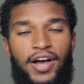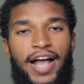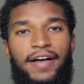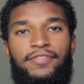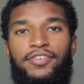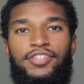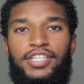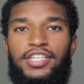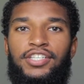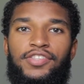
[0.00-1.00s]
after
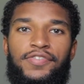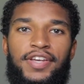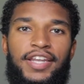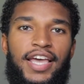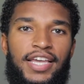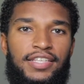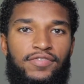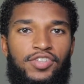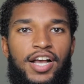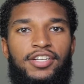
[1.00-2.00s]
just 3 days
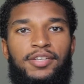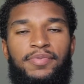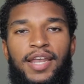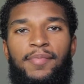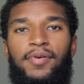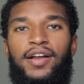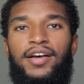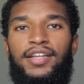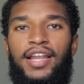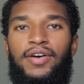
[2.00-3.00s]
of dropshipping that
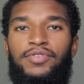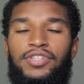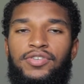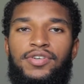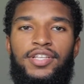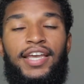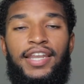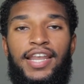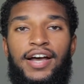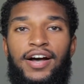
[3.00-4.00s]
product that I was doing.
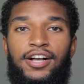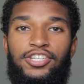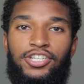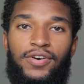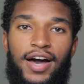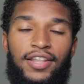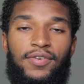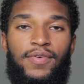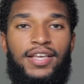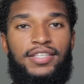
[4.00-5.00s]
And now I'll show how
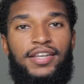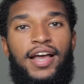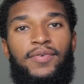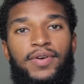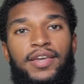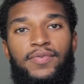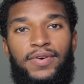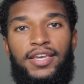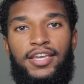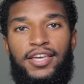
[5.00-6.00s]
the rest of that week
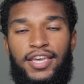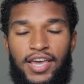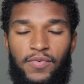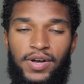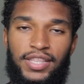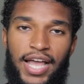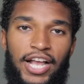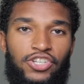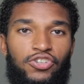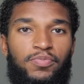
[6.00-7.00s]
went and what the
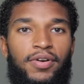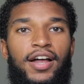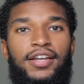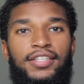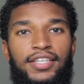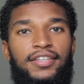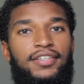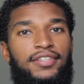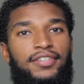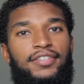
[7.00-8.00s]
actual product
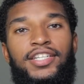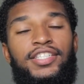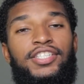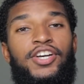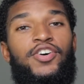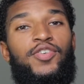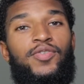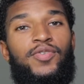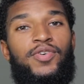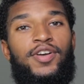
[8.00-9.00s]
is.
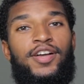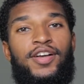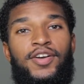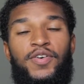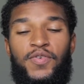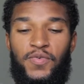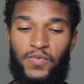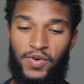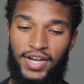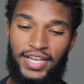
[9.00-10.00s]
So,
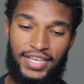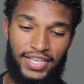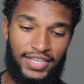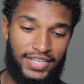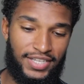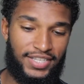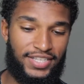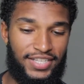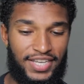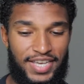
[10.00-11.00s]
what
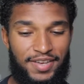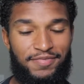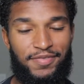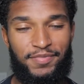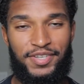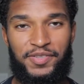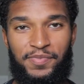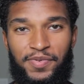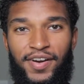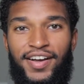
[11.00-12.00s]
is the infamous
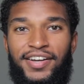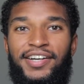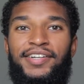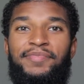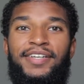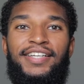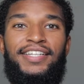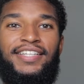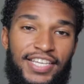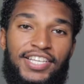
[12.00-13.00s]
product,
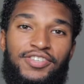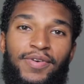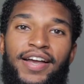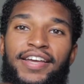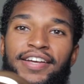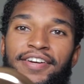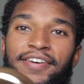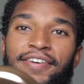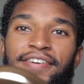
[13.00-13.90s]
man? This right here.